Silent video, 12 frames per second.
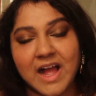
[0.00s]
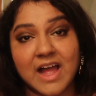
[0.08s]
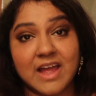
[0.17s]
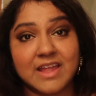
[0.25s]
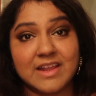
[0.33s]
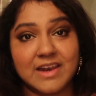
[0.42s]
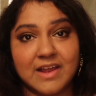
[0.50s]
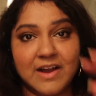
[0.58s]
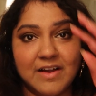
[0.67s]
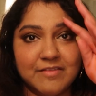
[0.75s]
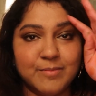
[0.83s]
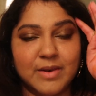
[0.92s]
I
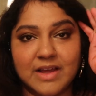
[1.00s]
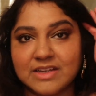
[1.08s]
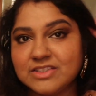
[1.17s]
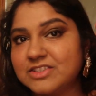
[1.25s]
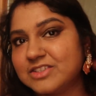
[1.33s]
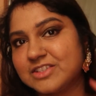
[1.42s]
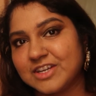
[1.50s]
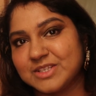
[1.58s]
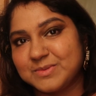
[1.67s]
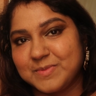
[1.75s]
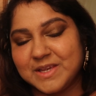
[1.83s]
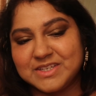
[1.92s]
love blush,
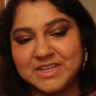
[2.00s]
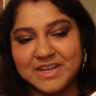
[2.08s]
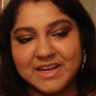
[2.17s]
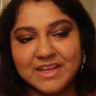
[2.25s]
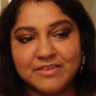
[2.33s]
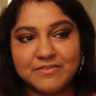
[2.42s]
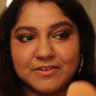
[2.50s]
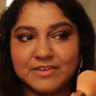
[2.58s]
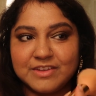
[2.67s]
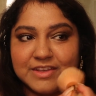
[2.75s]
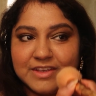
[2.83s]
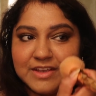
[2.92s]
especially
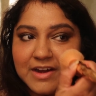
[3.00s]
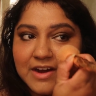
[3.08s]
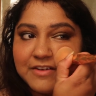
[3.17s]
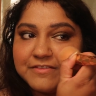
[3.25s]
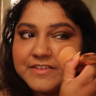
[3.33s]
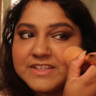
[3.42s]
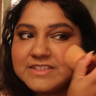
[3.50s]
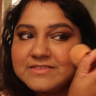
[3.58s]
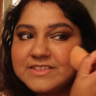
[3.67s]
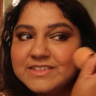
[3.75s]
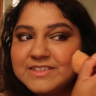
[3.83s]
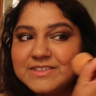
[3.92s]
for the
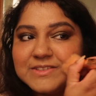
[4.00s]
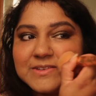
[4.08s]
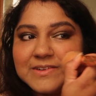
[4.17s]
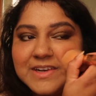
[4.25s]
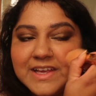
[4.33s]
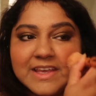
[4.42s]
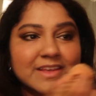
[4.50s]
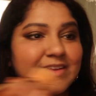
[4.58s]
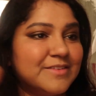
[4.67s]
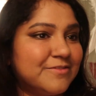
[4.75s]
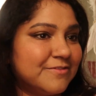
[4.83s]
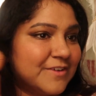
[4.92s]
festivals or like
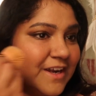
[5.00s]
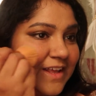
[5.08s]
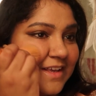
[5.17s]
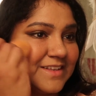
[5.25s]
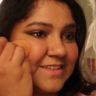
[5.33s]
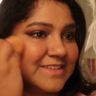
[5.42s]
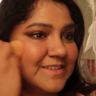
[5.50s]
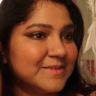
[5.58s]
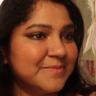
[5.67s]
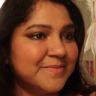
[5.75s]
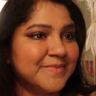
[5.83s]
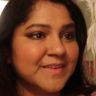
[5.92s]
weddings.
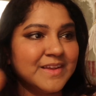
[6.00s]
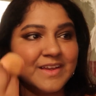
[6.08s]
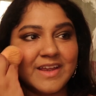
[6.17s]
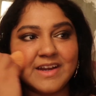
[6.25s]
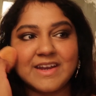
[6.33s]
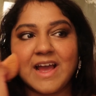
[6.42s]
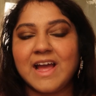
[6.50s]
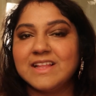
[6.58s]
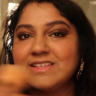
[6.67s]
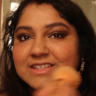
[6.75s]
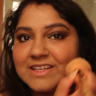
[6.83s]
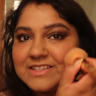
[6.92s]
It
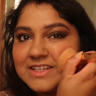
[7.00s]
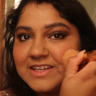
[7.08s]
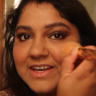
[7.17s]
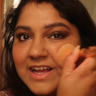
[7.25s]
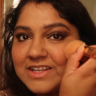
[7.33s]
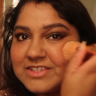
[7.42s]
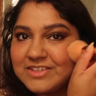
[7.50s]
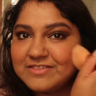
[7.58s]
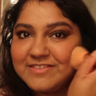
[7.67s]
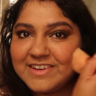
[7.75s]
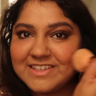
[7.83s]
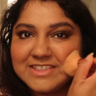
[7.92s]
adds such a natural
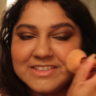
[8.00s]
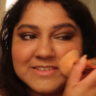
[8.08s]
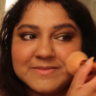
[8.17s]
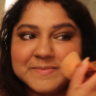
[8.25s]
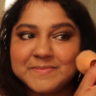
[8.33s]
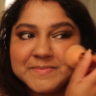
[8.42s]
flush.